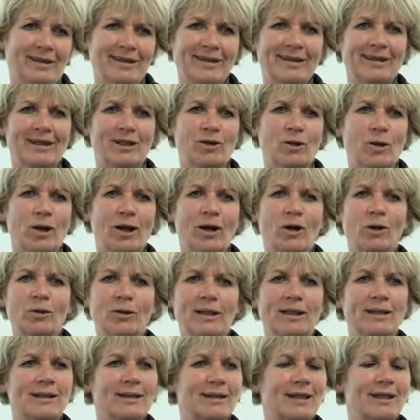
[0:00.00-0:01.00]
You know, are
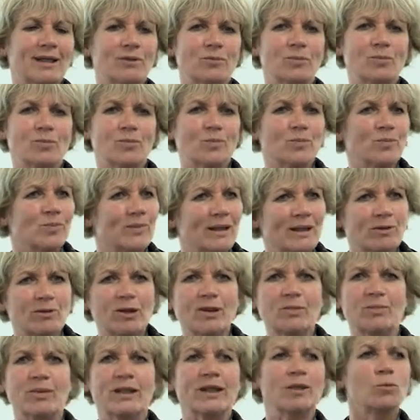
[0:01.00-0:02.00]
things going to be
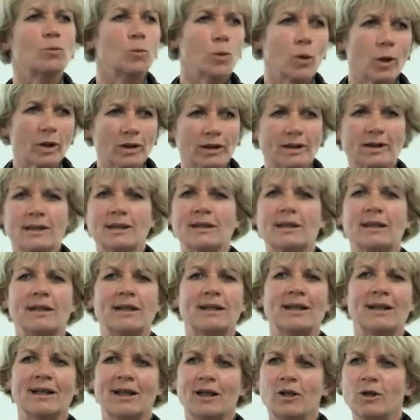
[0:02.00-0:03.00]
rebuilt? What's the city
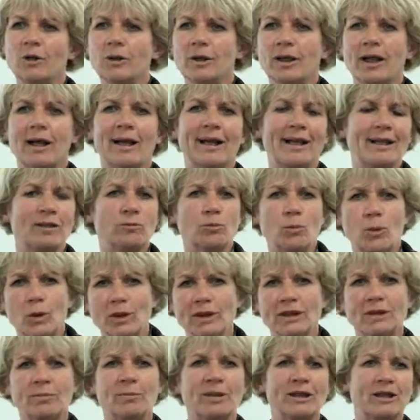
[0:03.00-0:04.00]
going to look like?
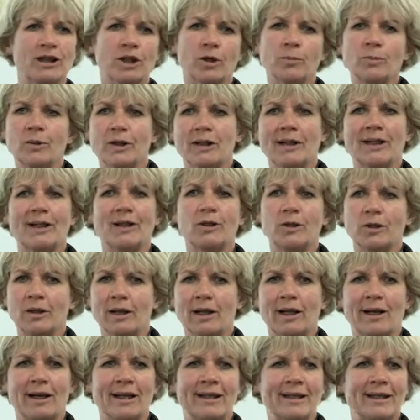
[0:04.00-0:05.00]
What's my job going to look
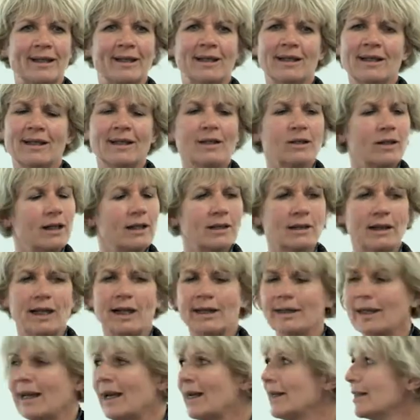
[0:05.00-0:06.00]
like? Things
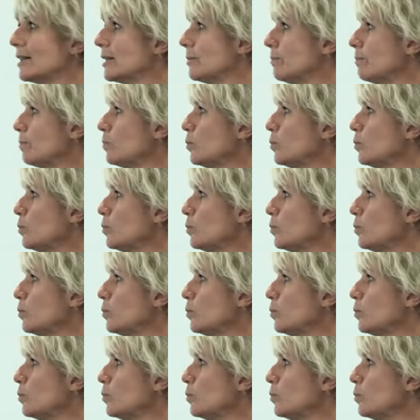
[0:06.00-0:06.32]
like that.